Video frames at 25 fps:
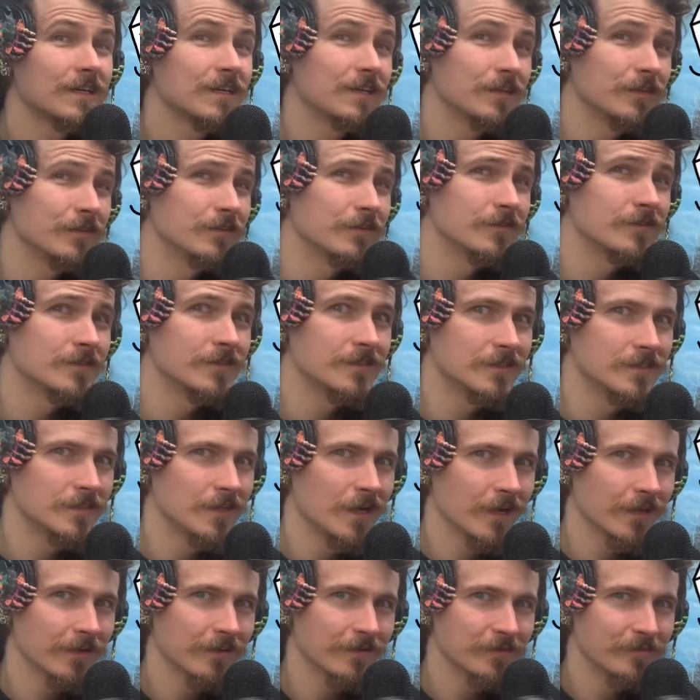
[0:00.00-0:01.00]
here is the
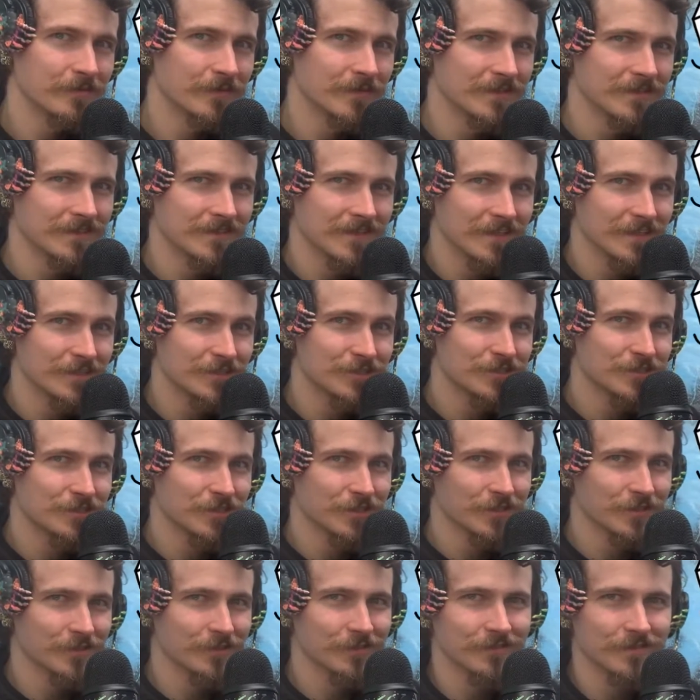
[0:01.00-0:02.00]
document that
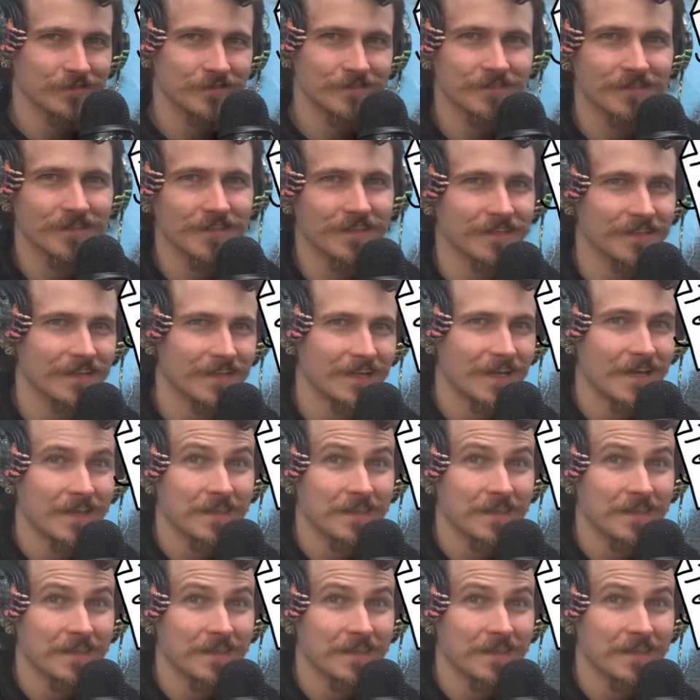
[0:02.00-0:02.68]
shows that